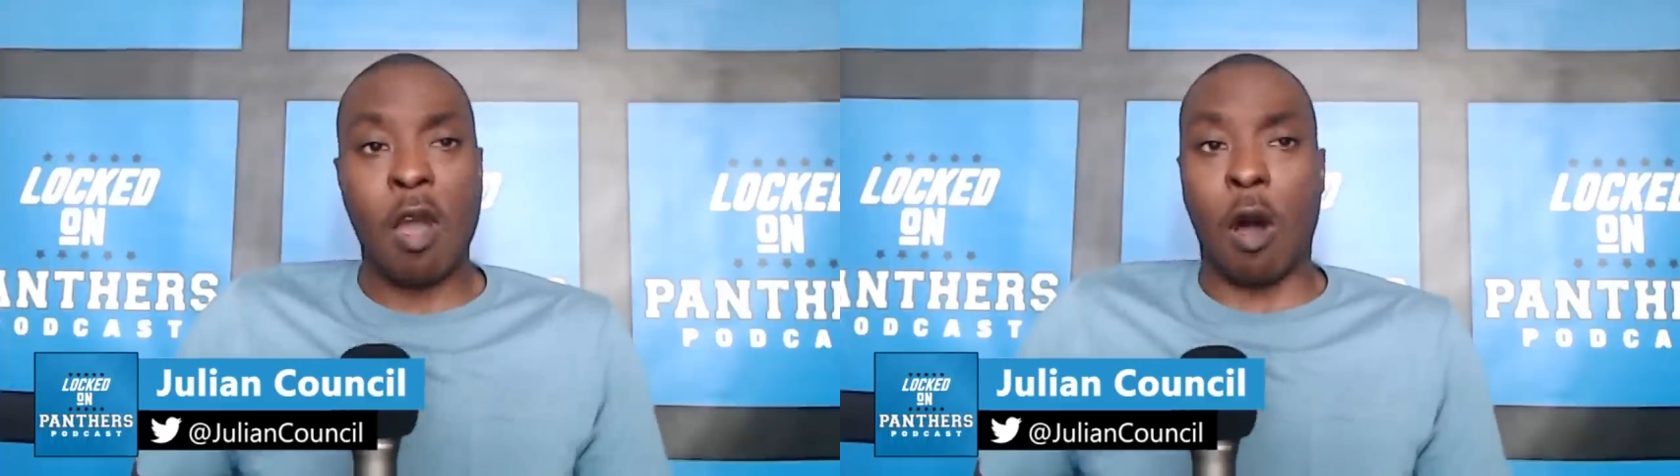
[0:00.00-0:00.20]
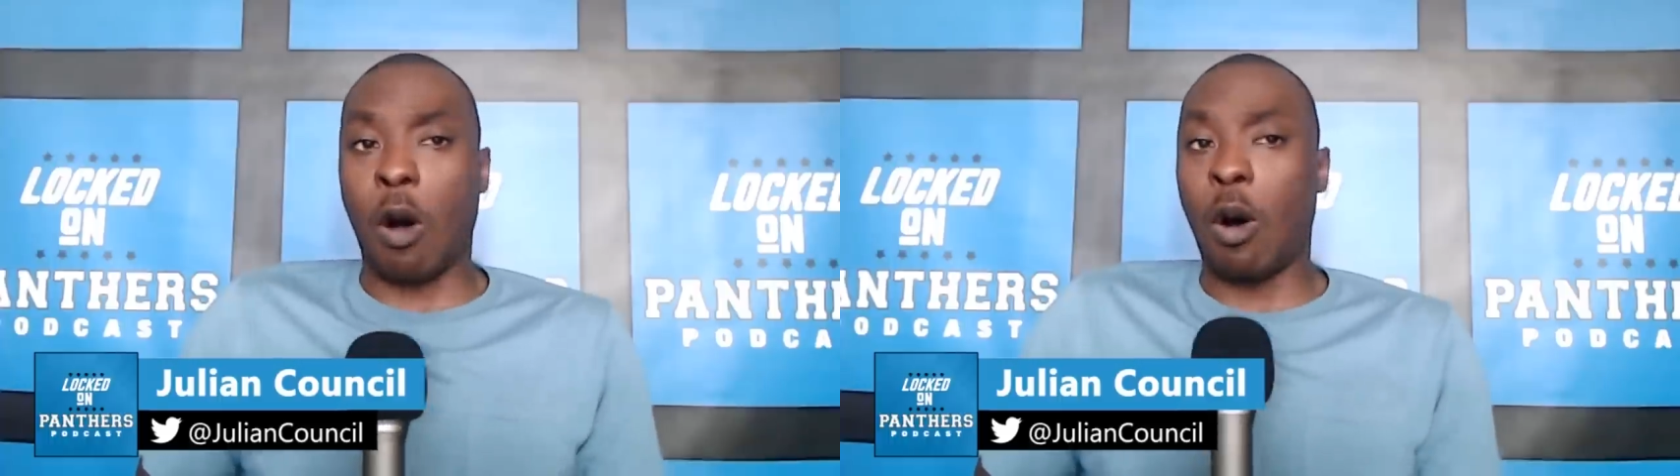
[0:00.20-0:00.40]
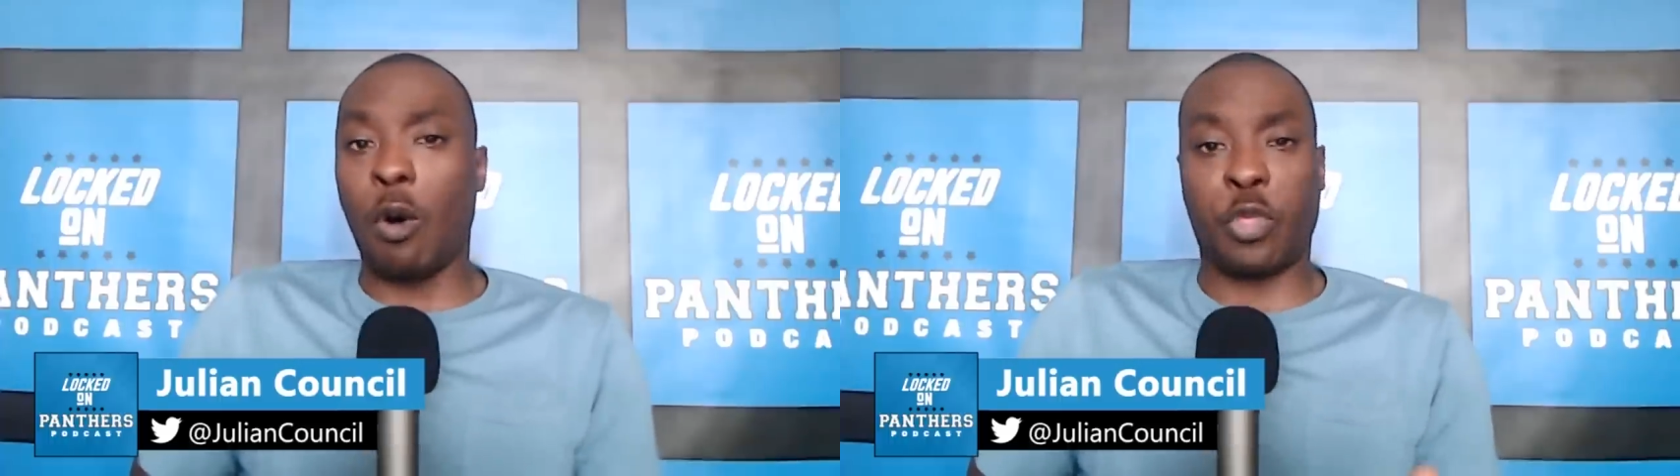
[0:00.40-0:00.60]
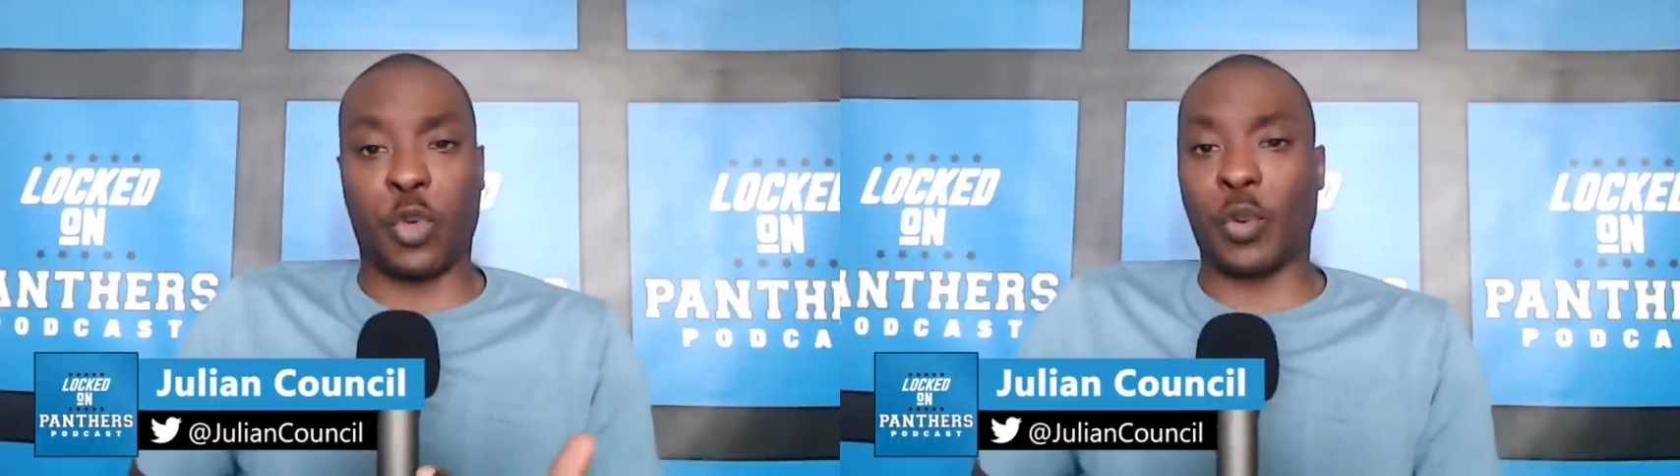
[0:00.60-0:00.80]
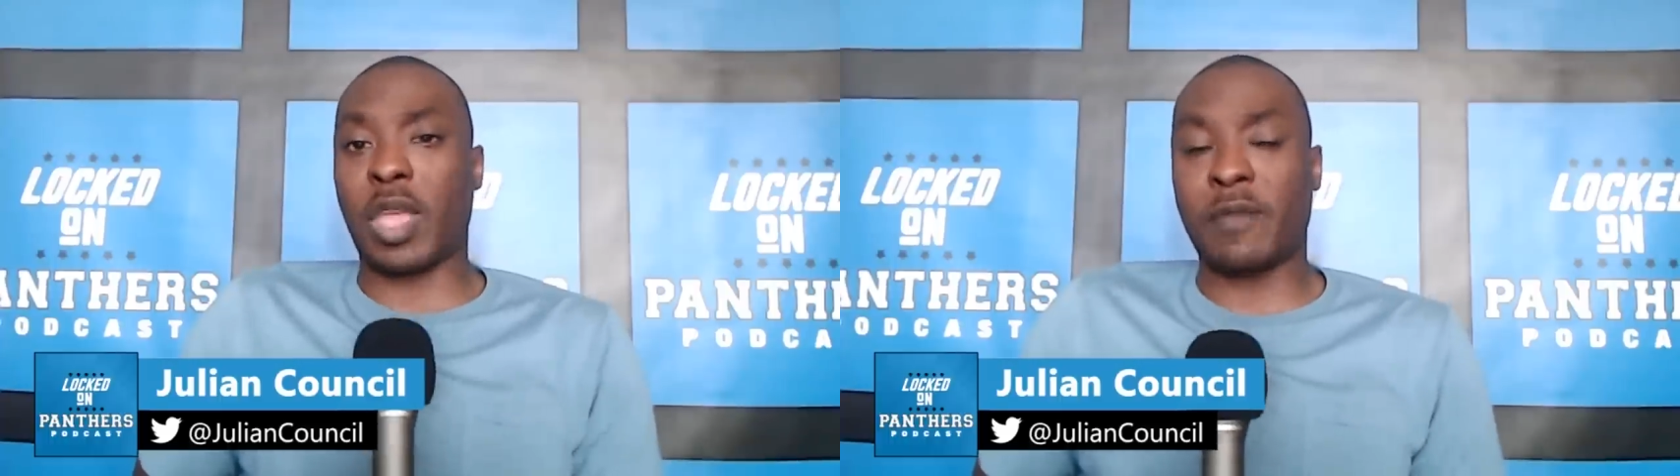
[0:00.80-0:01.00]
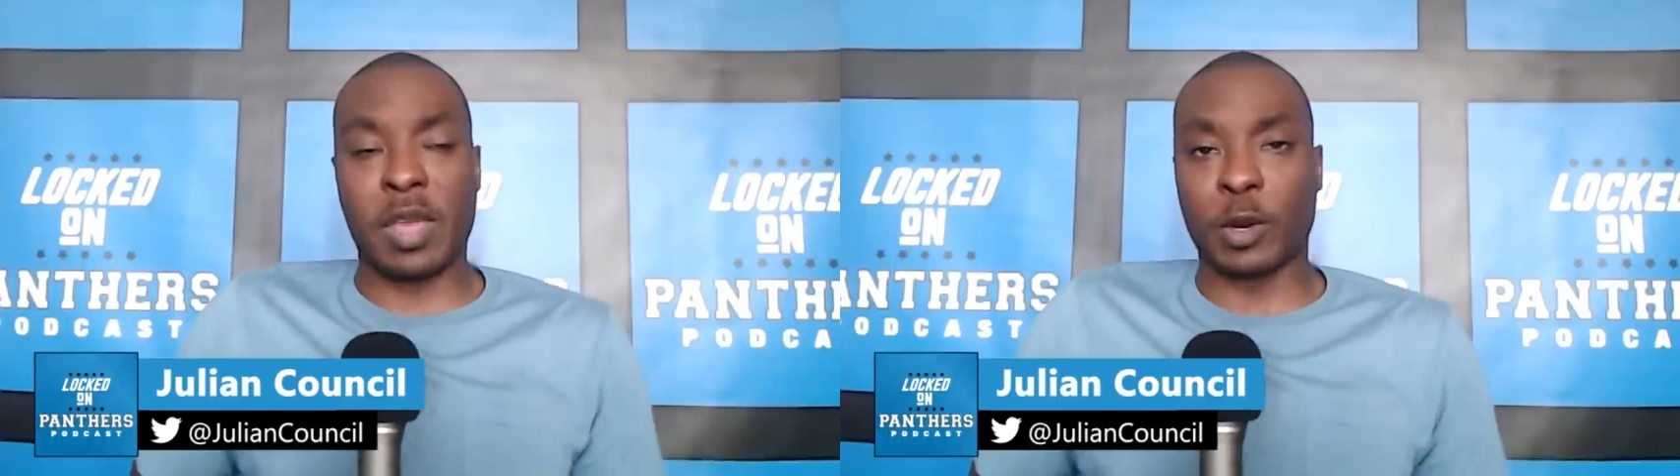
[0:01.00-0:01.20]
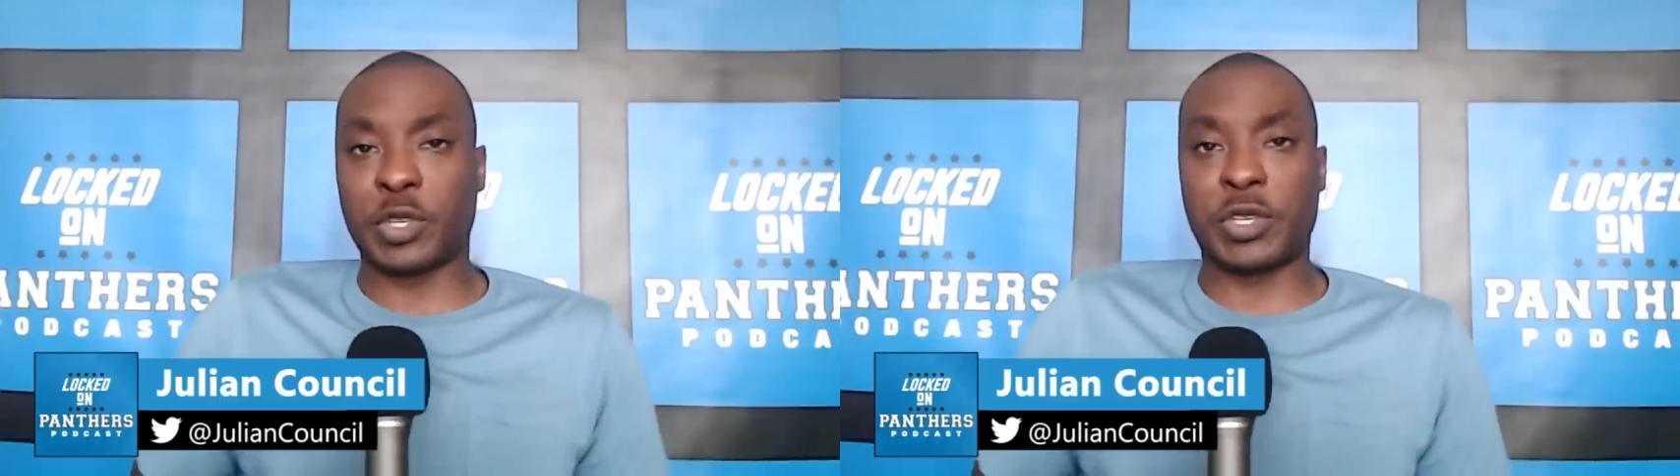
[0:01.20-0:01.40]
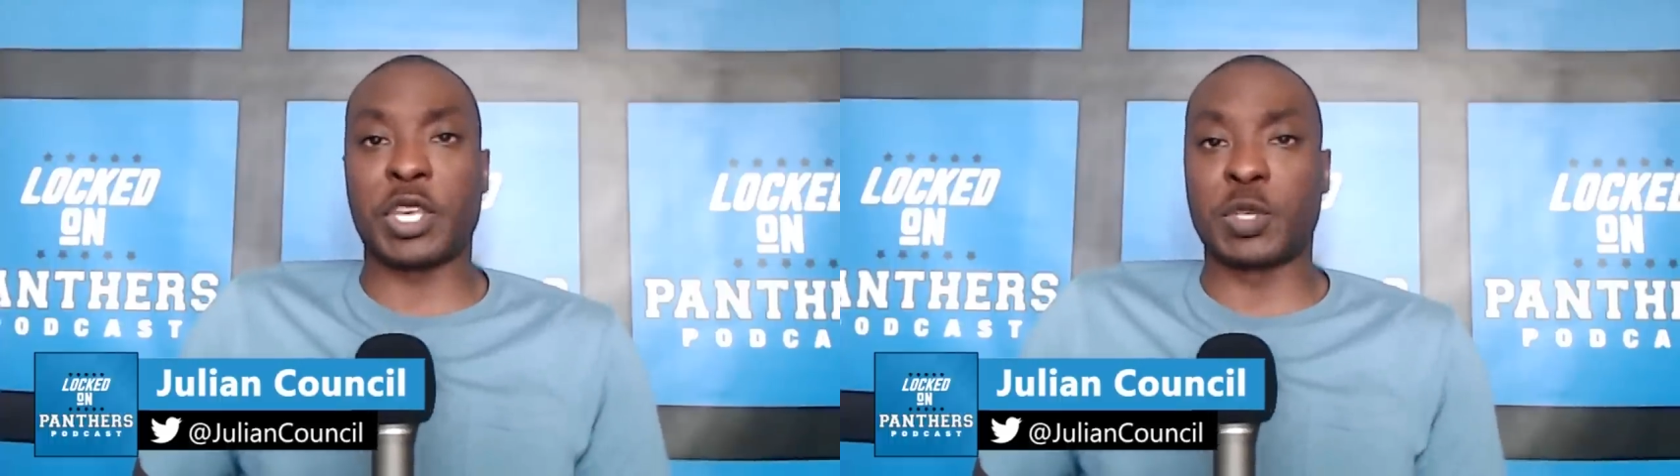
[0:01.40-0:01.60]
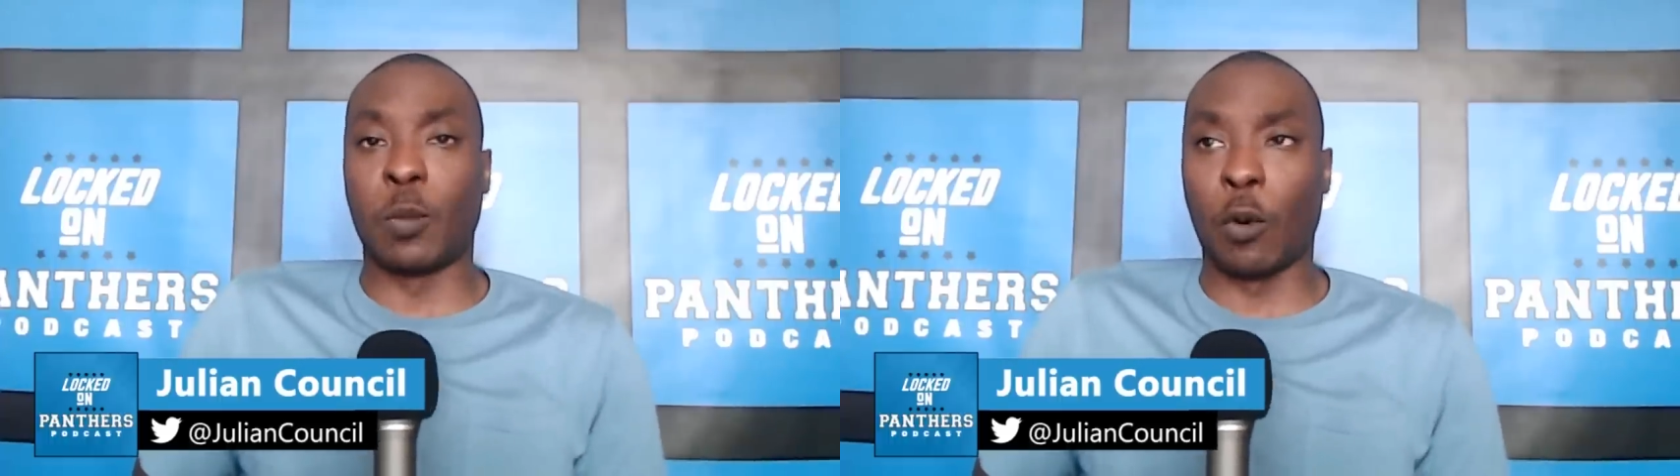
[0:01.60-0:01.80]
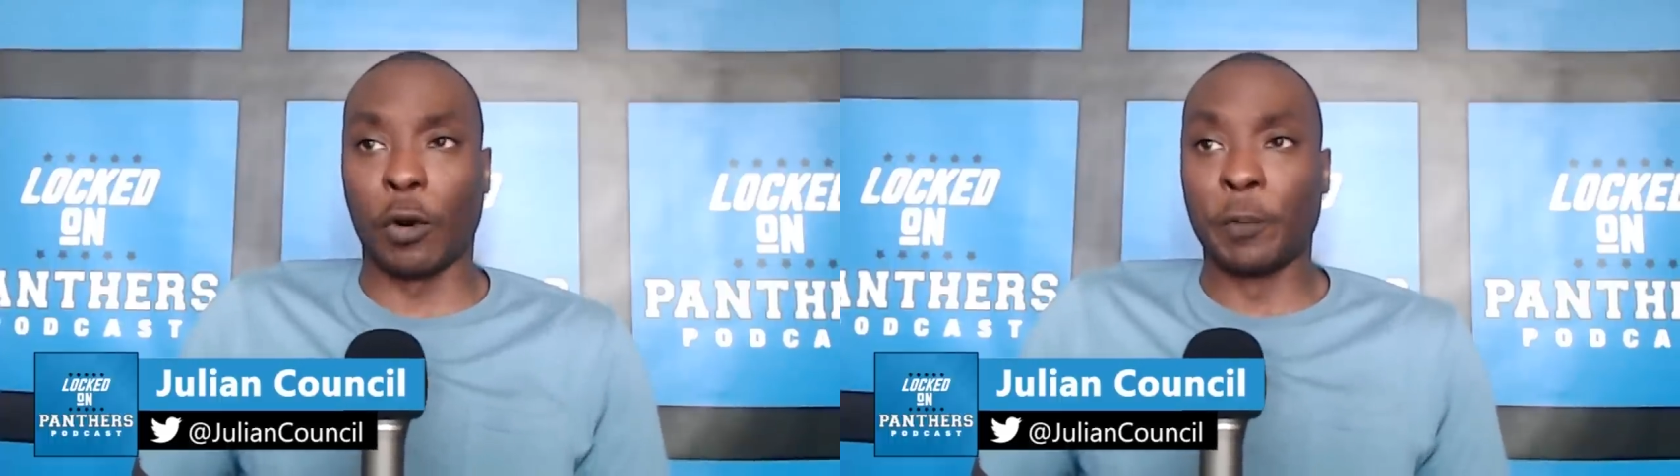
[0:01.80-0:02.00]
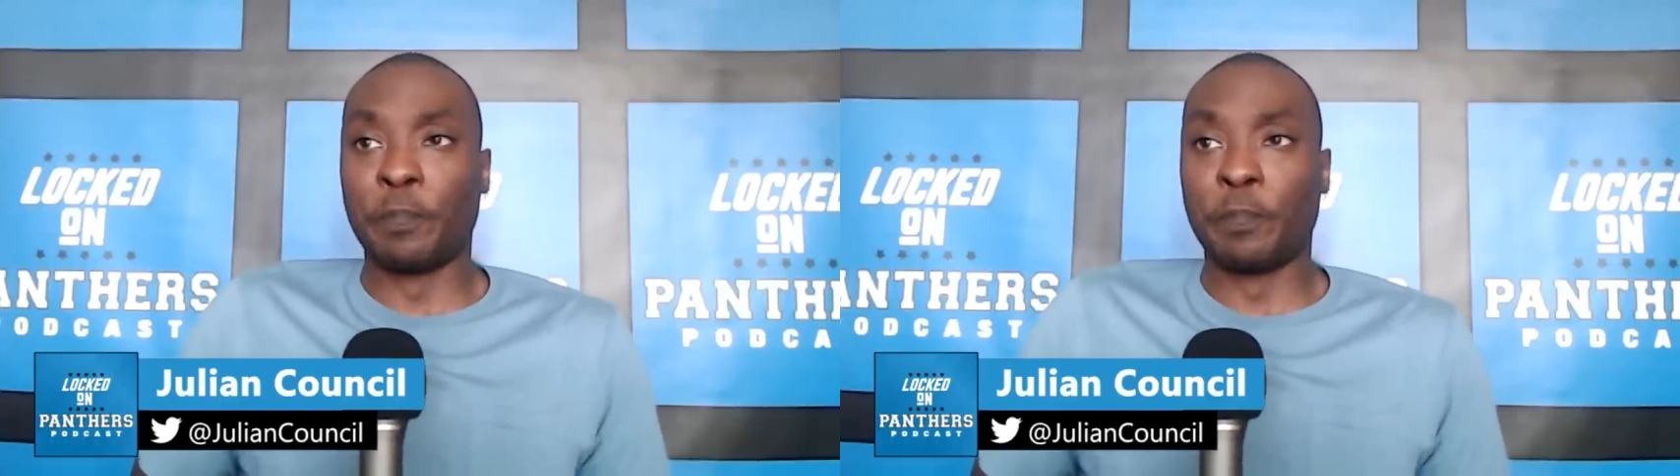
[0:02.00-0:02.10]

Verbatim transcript: All three of them are seen as more